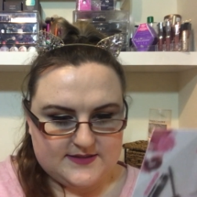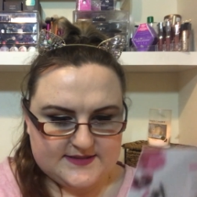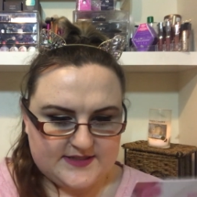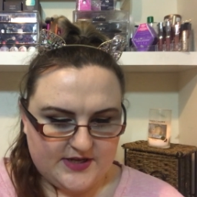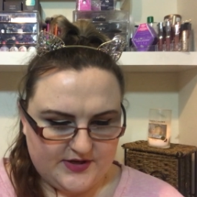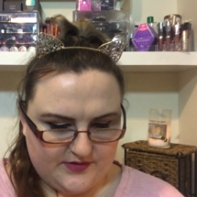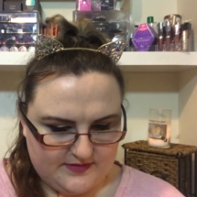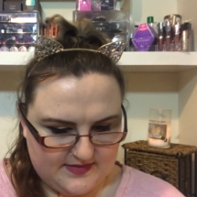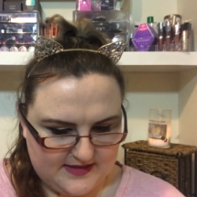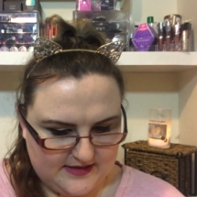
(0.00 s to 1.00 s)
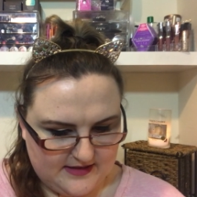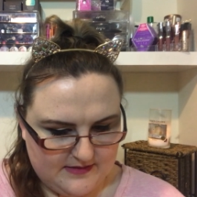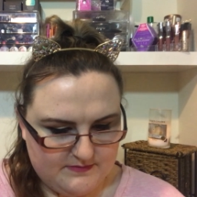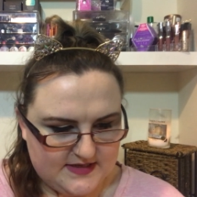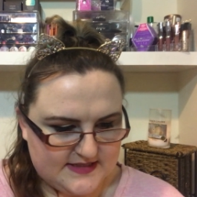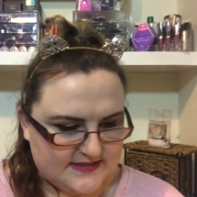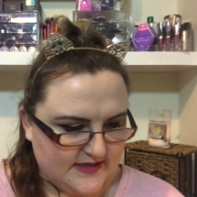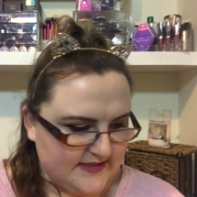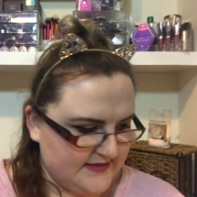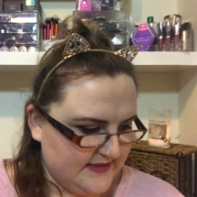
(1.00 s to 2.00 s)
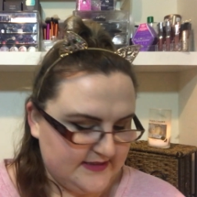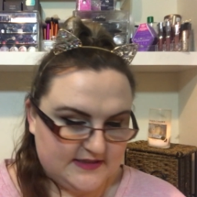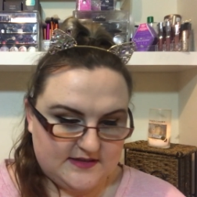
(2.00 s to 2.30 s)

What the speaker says: So the mini sizes